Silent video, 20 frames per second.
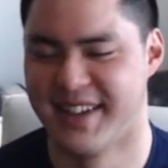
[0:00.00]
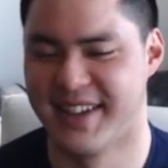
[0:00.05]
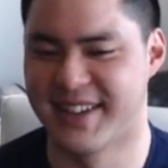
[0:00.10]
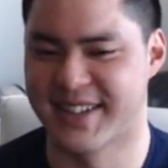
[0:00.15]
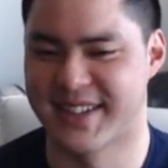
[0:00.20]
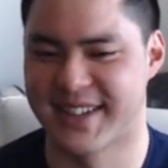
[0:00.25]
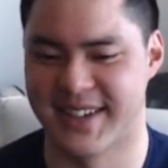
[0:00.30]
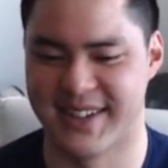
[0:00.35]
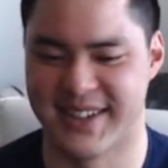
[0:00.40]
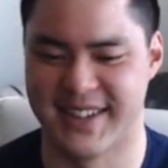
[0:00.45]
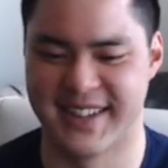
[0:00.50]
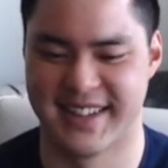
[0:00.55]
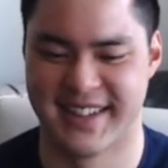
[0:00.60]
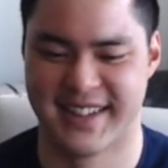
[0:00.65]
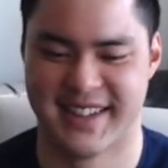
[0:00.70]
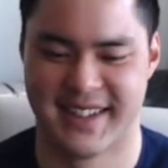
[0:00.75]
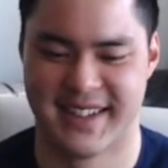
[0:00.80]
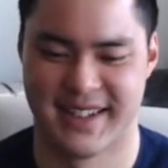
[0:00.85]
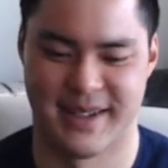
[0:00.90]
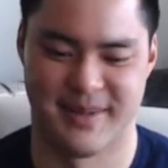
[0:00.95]
So
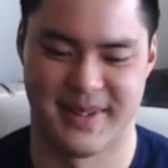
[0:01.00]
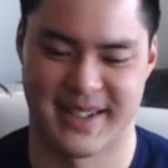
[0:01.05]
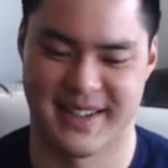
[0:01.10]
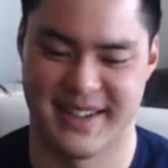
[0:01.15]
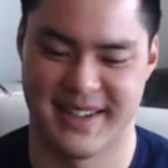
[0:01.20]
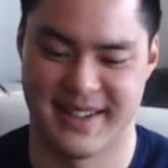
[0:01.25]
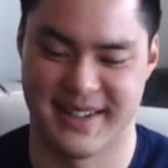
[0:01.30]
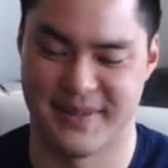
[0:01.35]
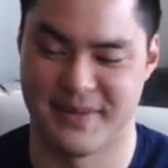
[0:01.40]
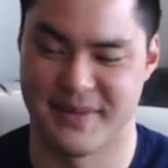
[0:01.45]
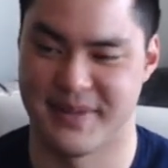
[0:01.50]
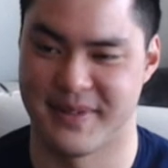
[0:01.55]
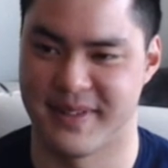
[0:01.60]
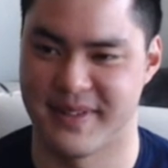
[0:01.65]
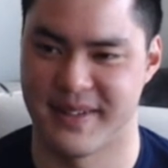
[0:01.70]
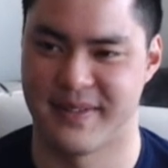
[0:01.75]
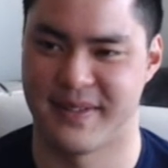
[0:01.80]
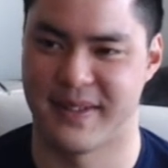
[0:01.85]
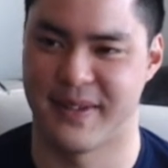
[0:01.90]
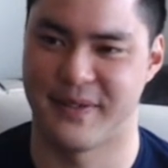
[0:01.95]
I'm like, "Yeah,
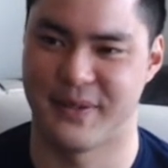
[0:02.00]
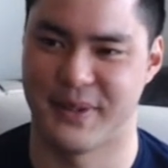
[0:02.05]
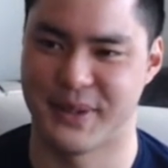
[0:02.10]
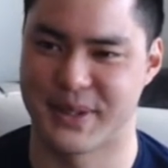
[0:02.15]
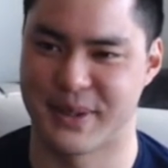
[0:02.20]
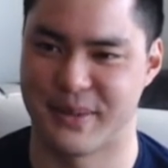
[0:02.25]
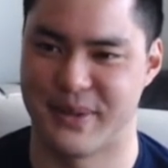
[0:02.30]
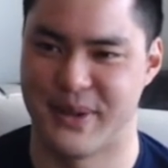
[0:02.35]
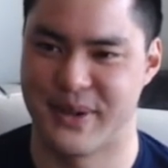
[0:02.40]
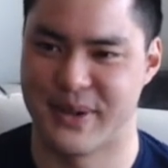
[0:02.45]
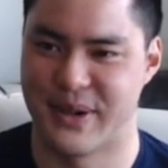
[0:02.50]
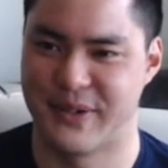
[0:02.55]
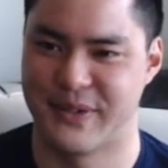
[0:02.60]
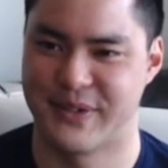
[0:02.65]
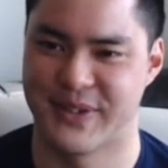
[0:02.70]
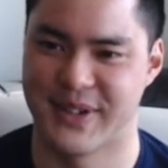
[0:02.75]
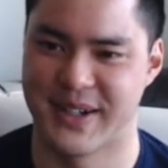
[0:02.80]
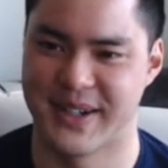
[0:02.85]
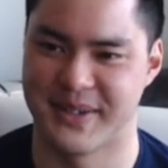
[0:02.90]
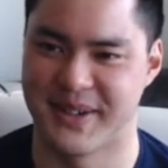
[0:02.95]
if that floats your boat, go
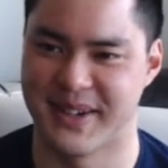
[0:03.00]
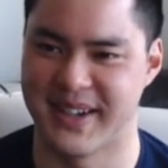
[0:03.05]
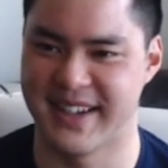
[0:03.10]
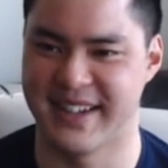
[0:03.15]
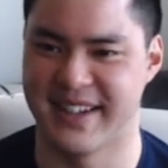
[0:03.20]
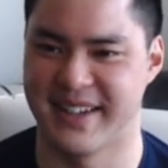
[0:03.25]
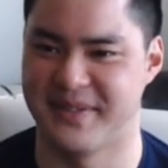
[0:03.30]
for it, right?